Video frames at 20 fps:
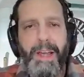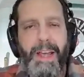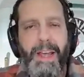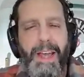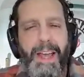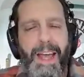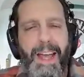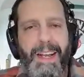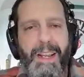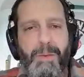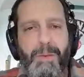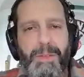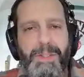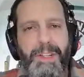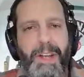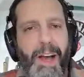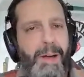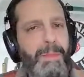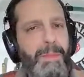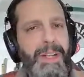and he was
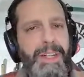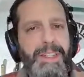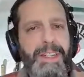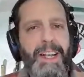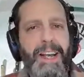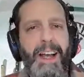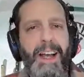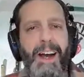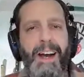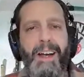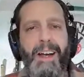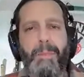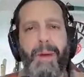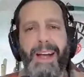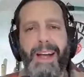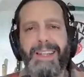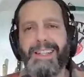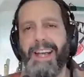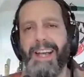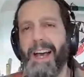commenting on
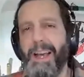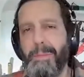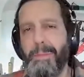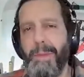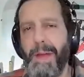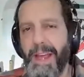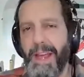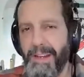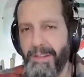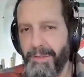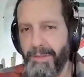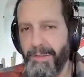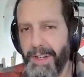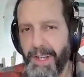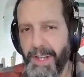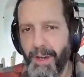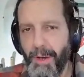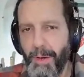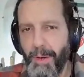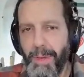my Taipan
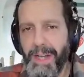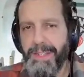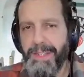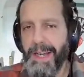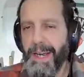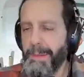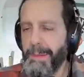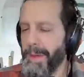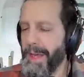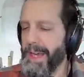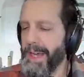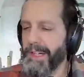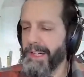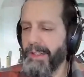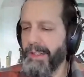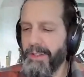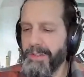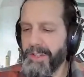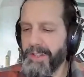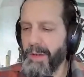video. My Taipan
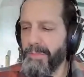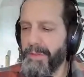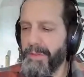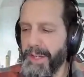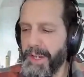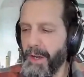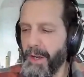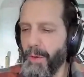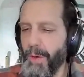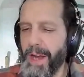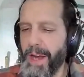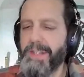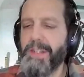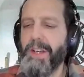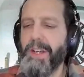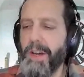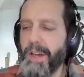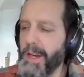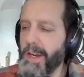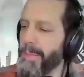close up video, I
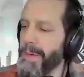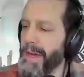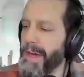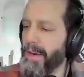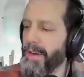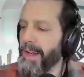talk about